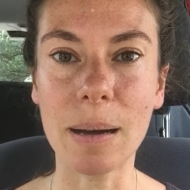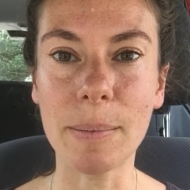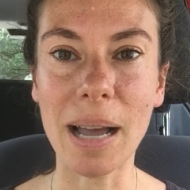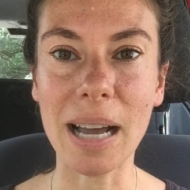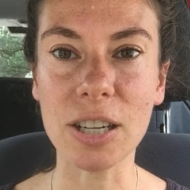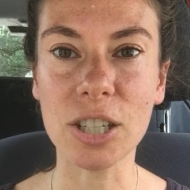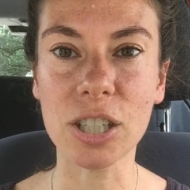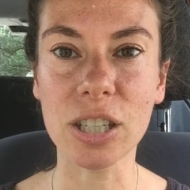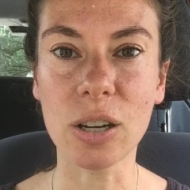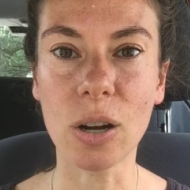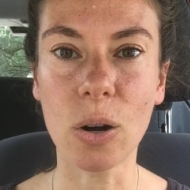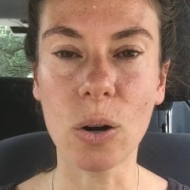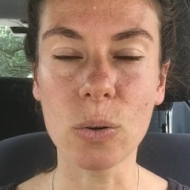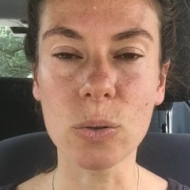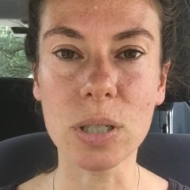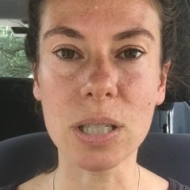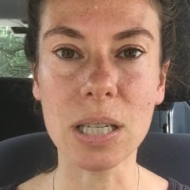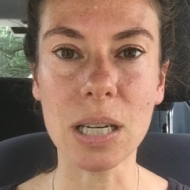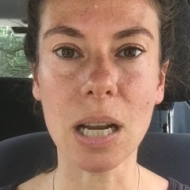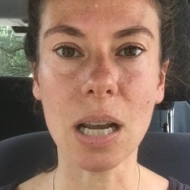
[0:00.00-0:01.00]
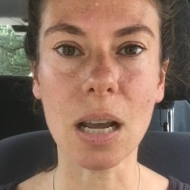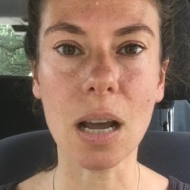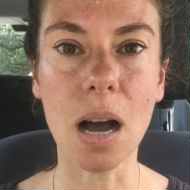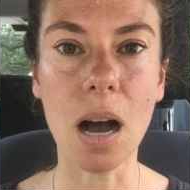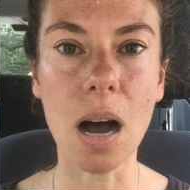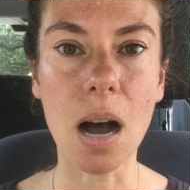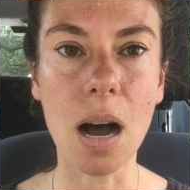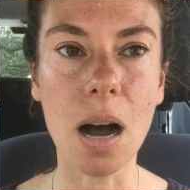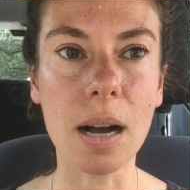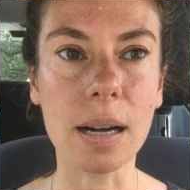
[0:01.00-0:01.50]
I'm actually hosting,
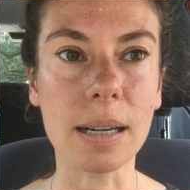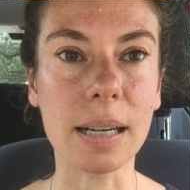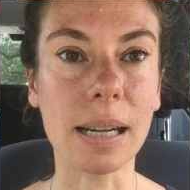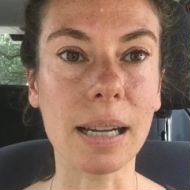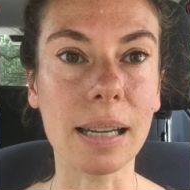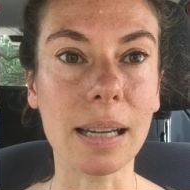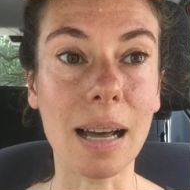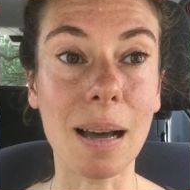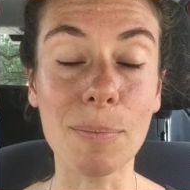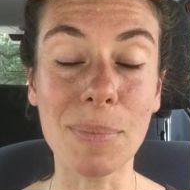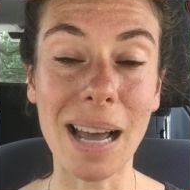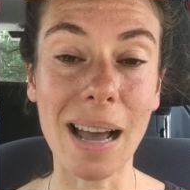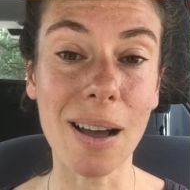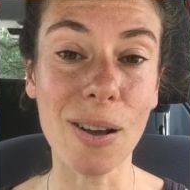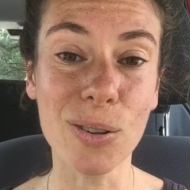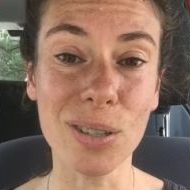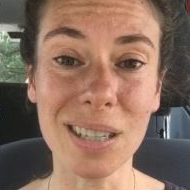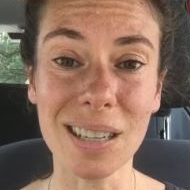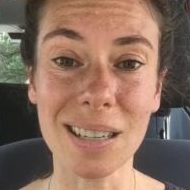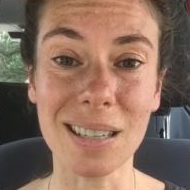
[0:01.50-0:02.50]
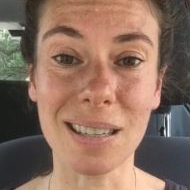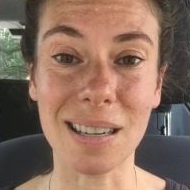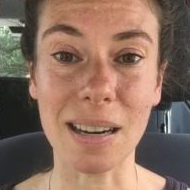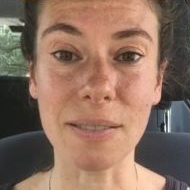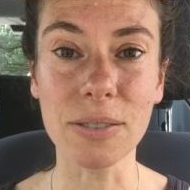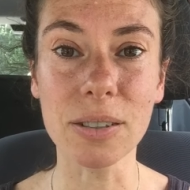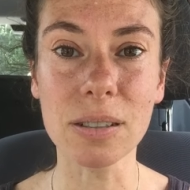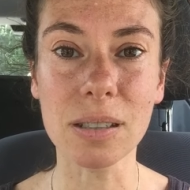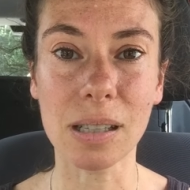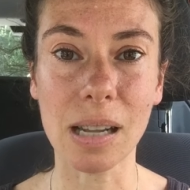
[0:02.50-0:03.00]
I'm hosting
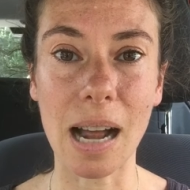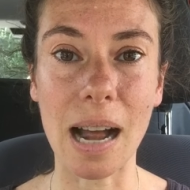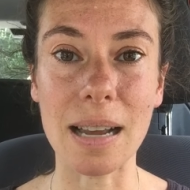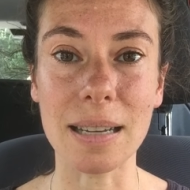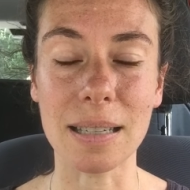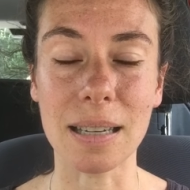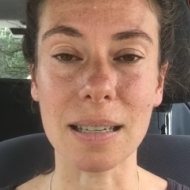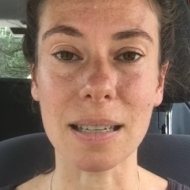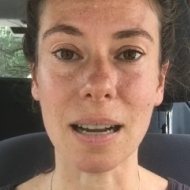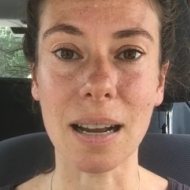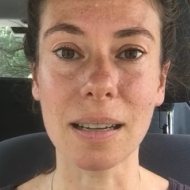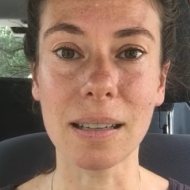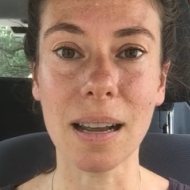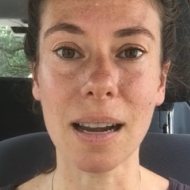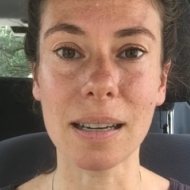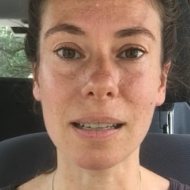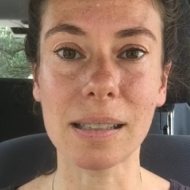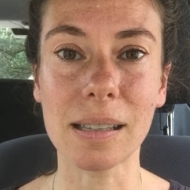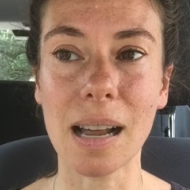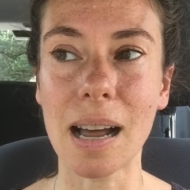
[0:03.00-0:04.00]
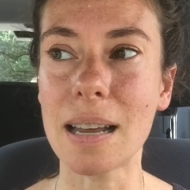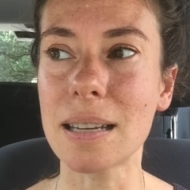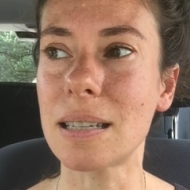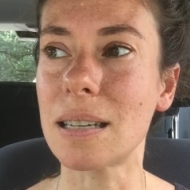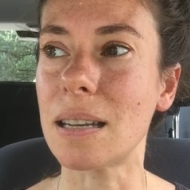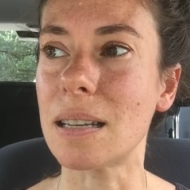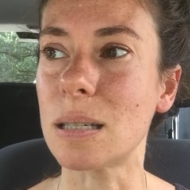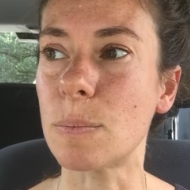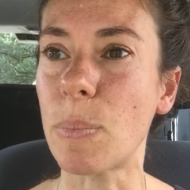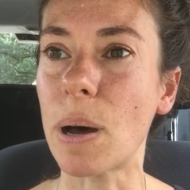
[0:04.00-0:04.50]
several classes, online
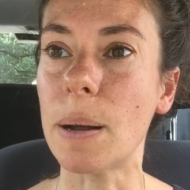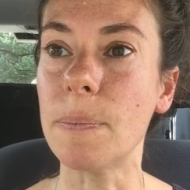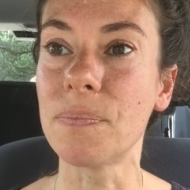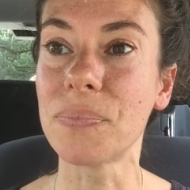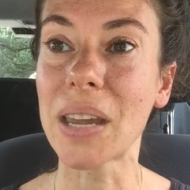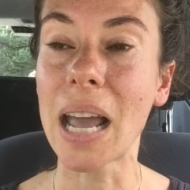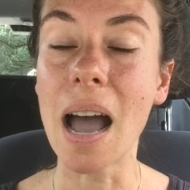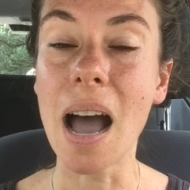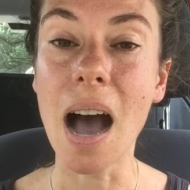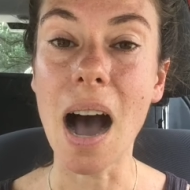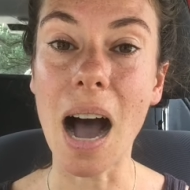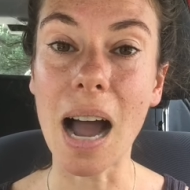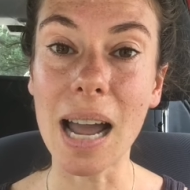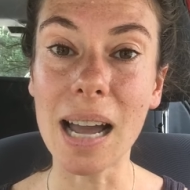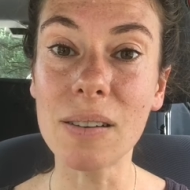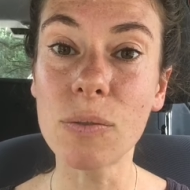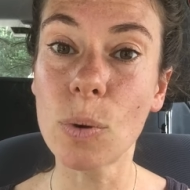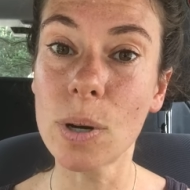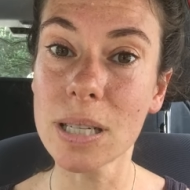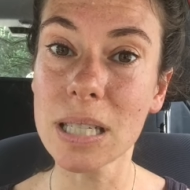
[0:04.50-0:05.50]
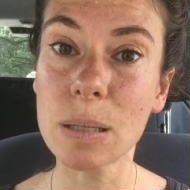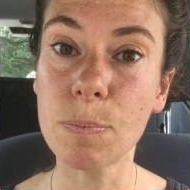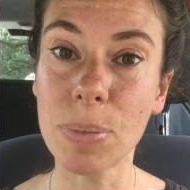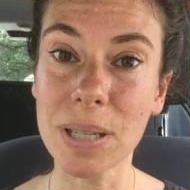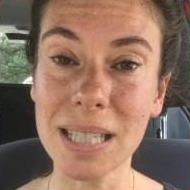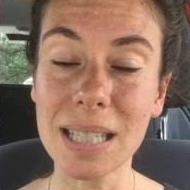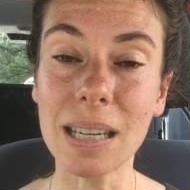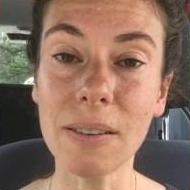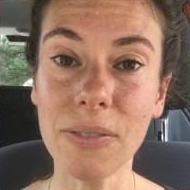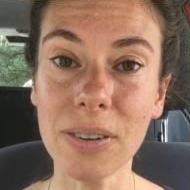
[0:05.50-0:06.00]
classes, but I have one
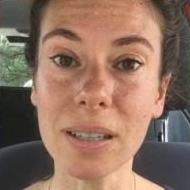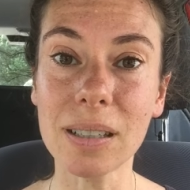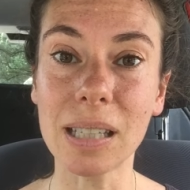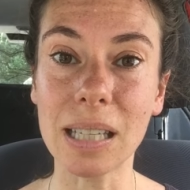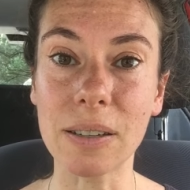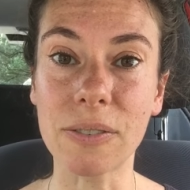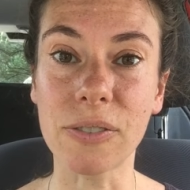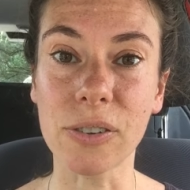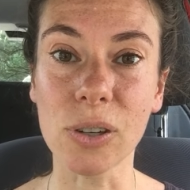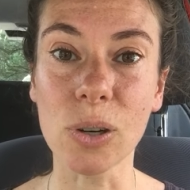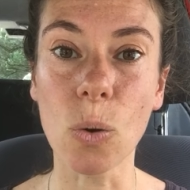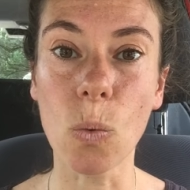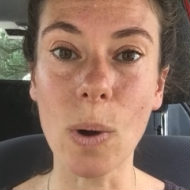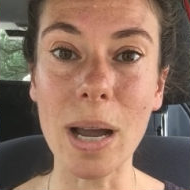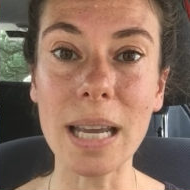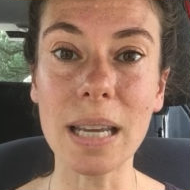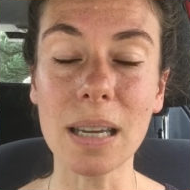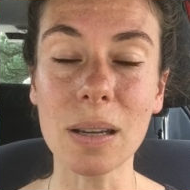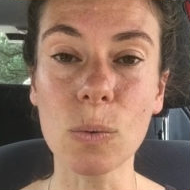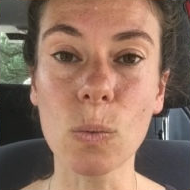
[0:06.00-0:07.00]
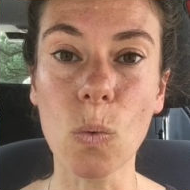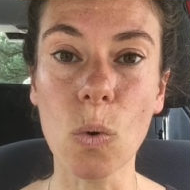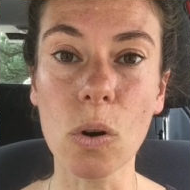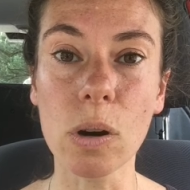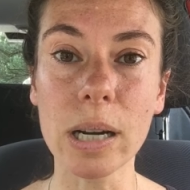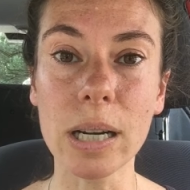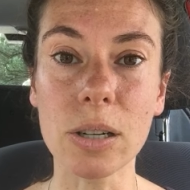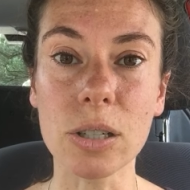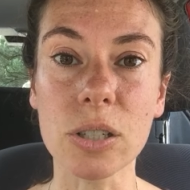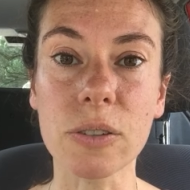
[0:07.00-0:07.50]
specifically for Awakened
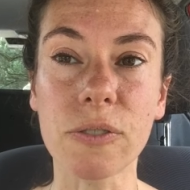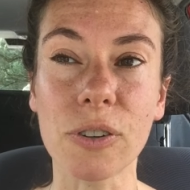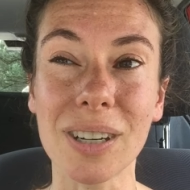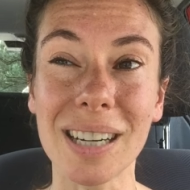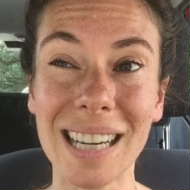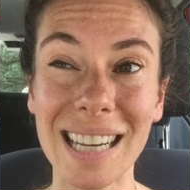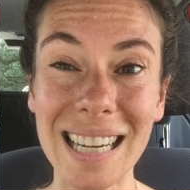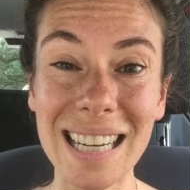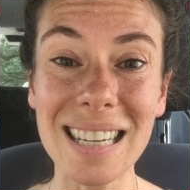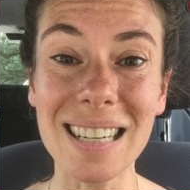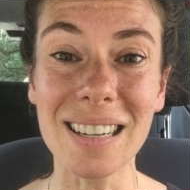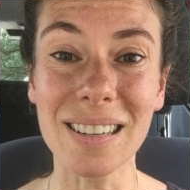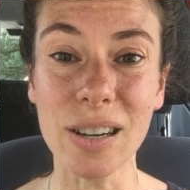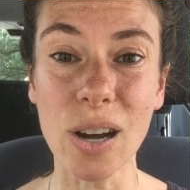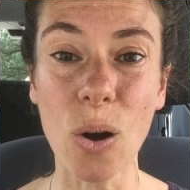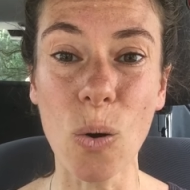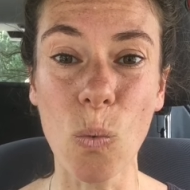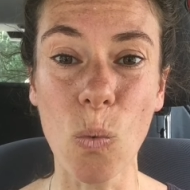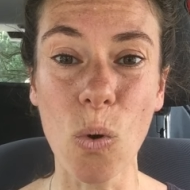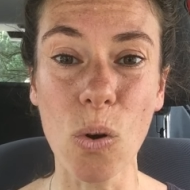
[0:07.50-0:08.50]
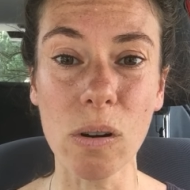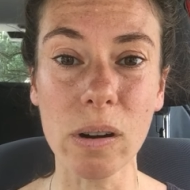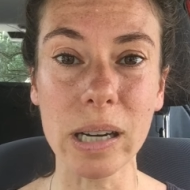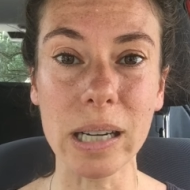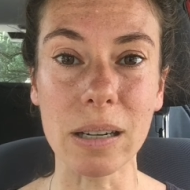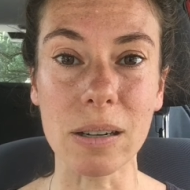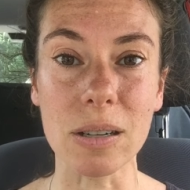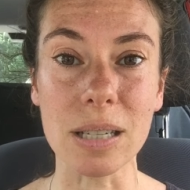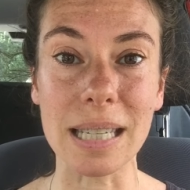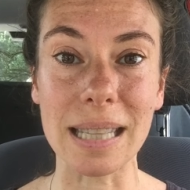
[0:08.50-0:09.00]
Warriors, for Indigo
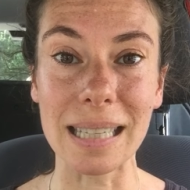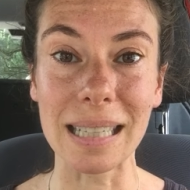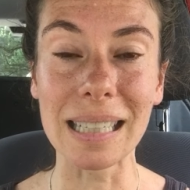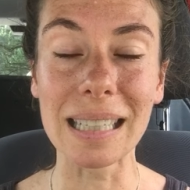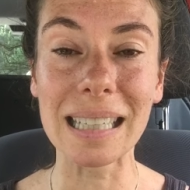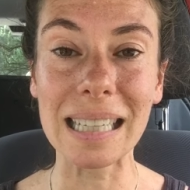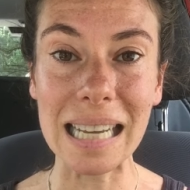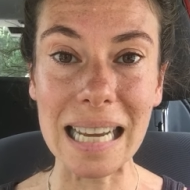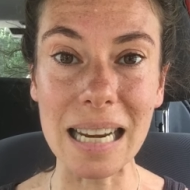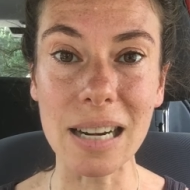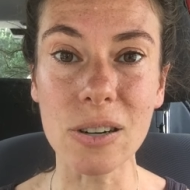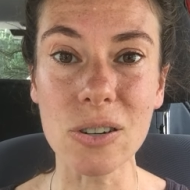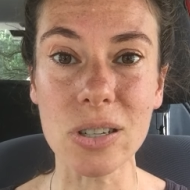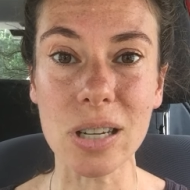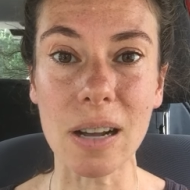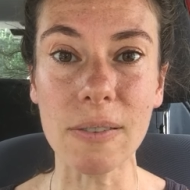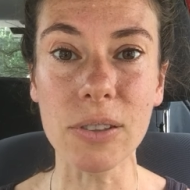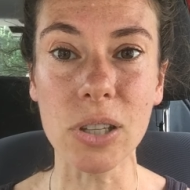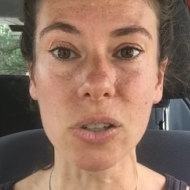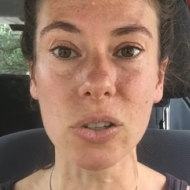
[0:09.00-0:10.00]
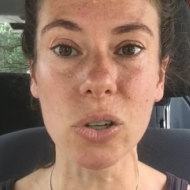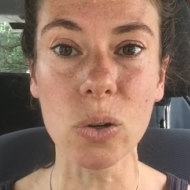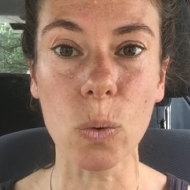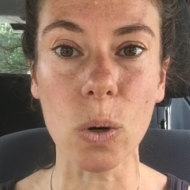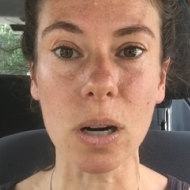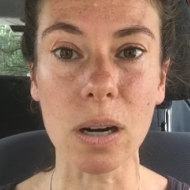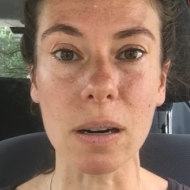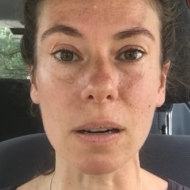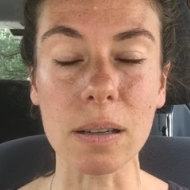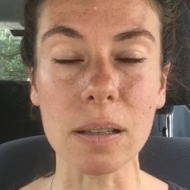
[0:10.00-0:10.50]
Warriors, the leaders of the new
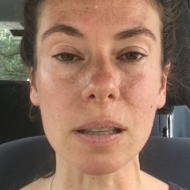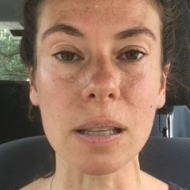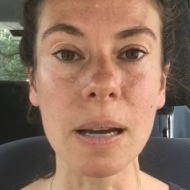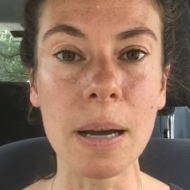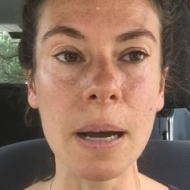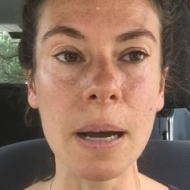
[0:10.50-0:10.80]
earth,